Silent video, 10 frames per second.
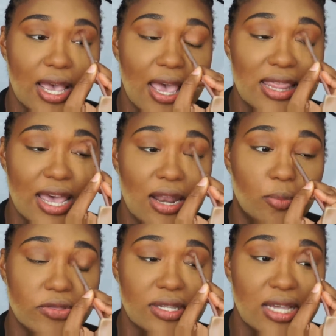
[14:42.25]
and then they'll
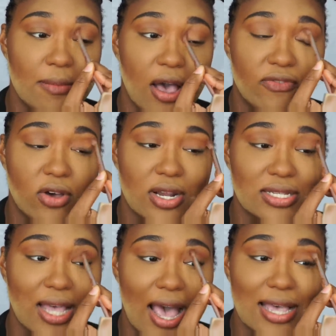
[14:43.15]
put the same outfit on a
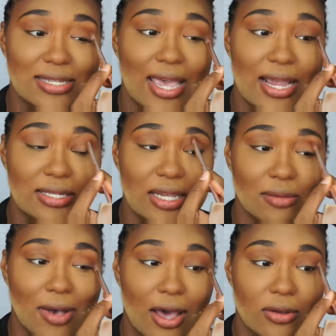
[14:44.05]
size 18
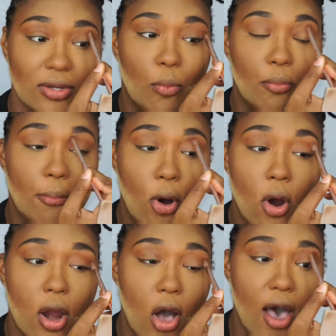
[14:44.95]
model.
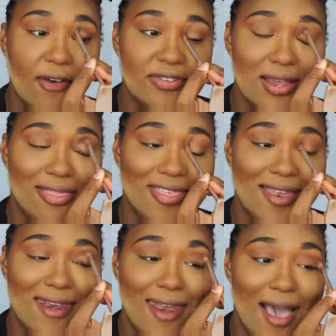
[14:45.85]
More often
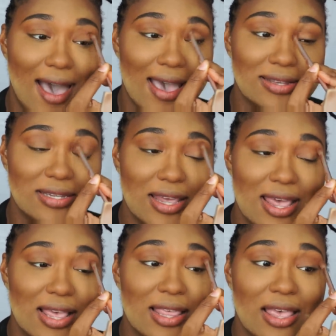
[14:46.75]
than not,
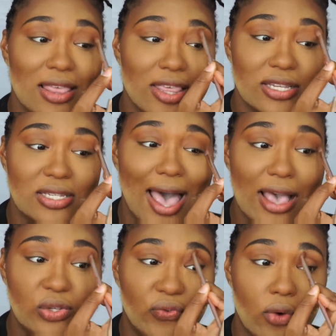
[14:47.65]
the
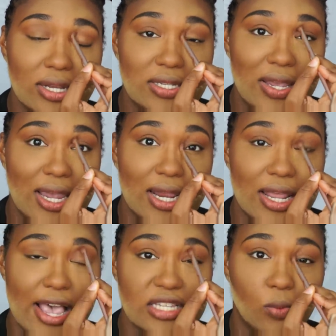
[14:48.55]
size
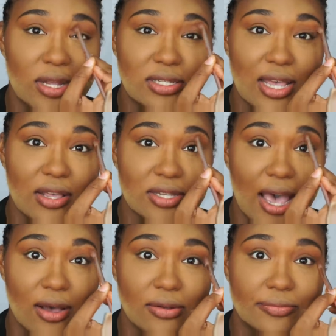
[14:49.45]
14 is what sells
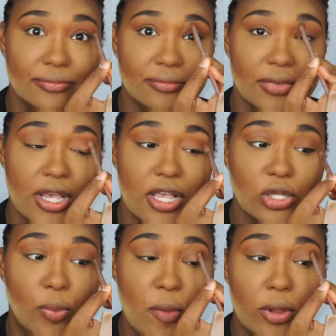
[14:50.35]
out.
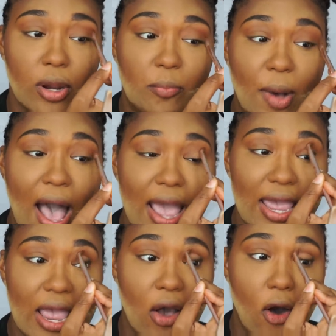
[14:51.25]
So people are
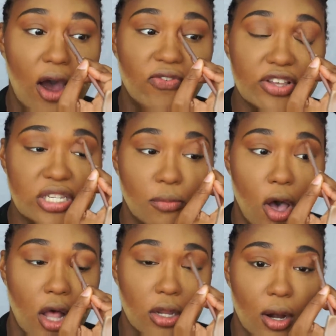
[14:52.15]
buying off a
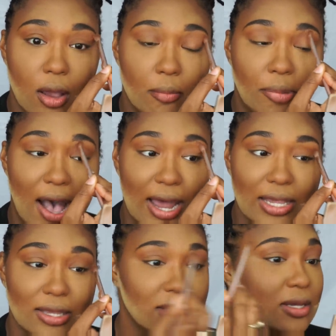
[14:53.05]
smaller body
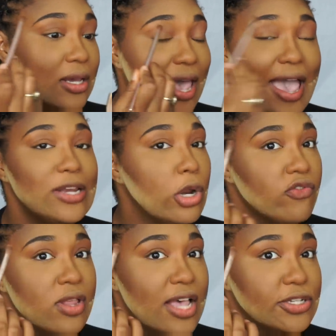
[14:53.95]
and don't
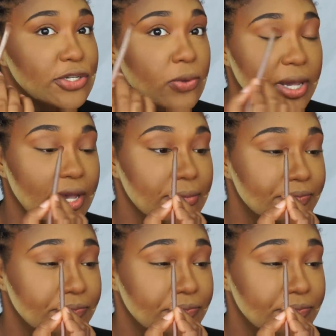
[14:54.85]
realize they're doing it.